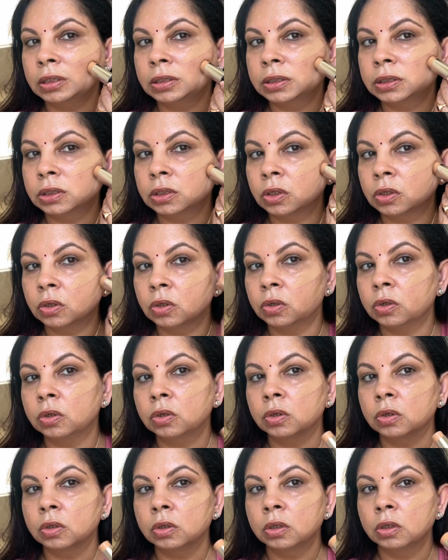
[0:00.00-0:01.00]

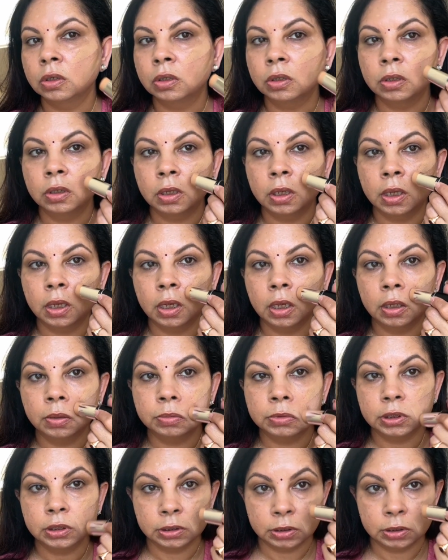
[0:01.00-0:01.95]
So I'm just